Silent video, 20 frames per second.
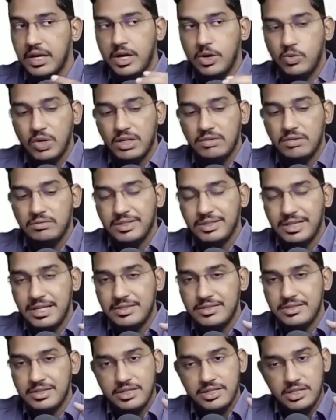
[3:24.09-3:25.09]
Whatever
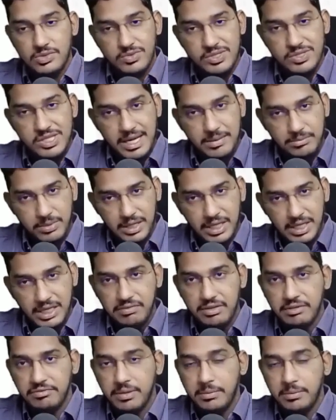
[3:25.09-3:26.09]
transactions which I am
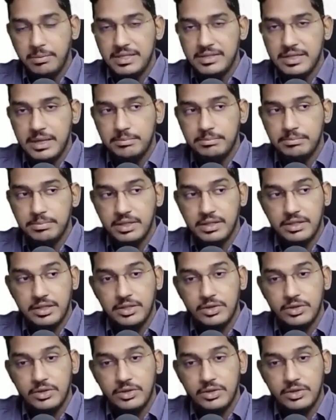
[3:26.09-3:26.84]
leaving from my sample,